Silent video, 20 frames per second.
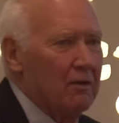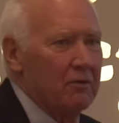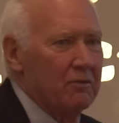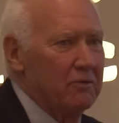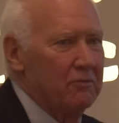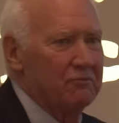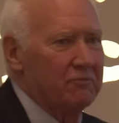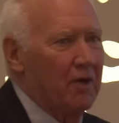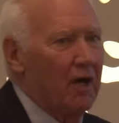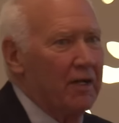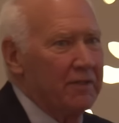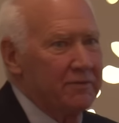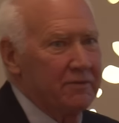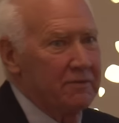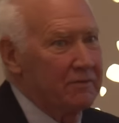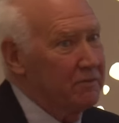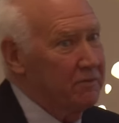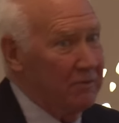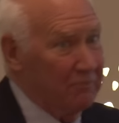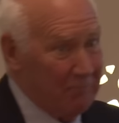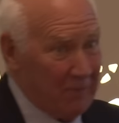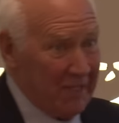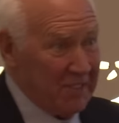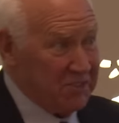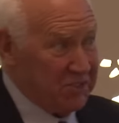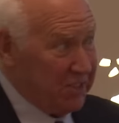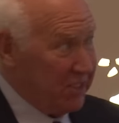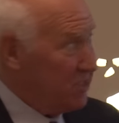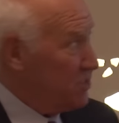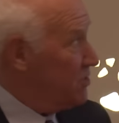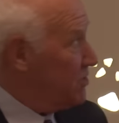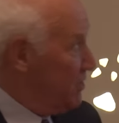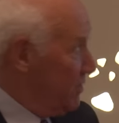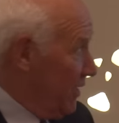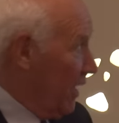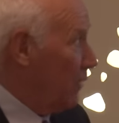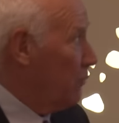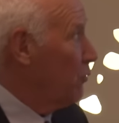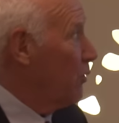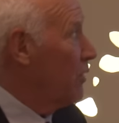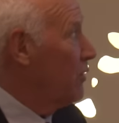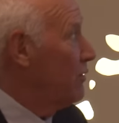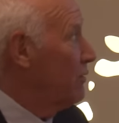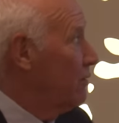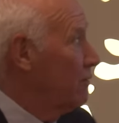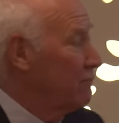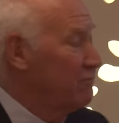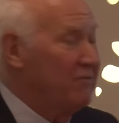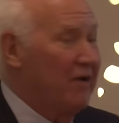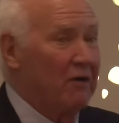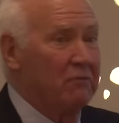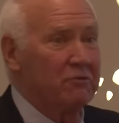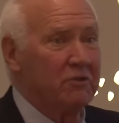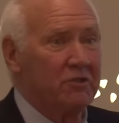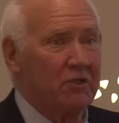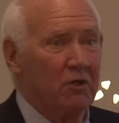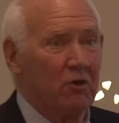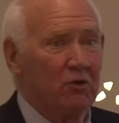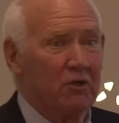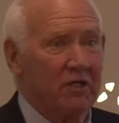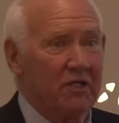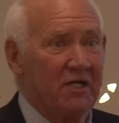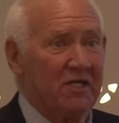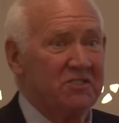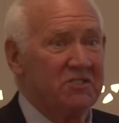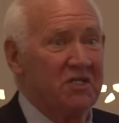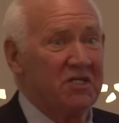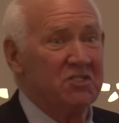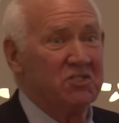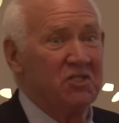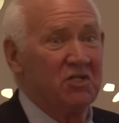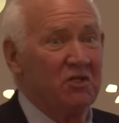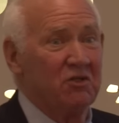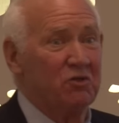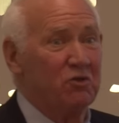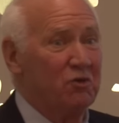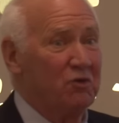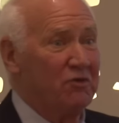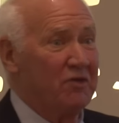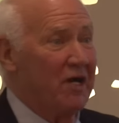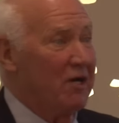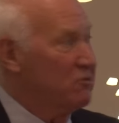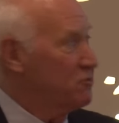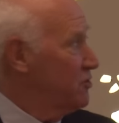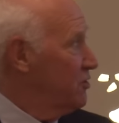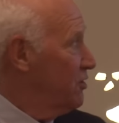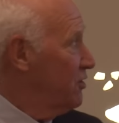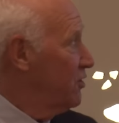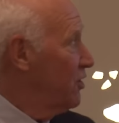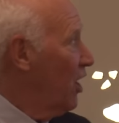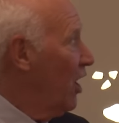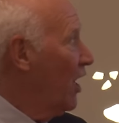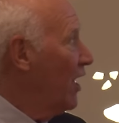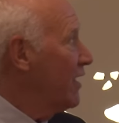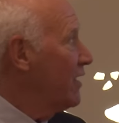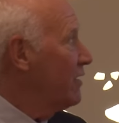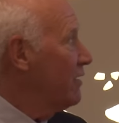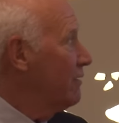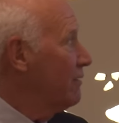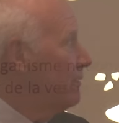you've got the basics that we founded the organization in 2009.